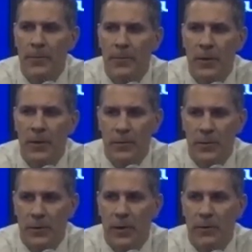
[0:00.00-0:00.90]
Thought he was
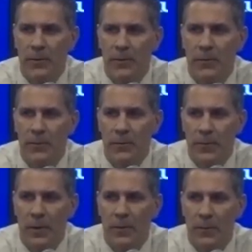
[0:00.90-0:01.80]
great.
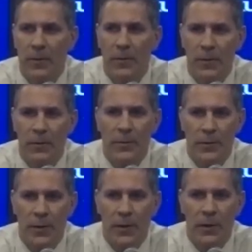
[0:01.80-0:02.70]
Yeah, I thought he was
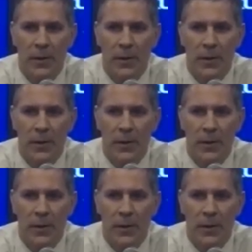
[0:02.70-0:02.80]
great.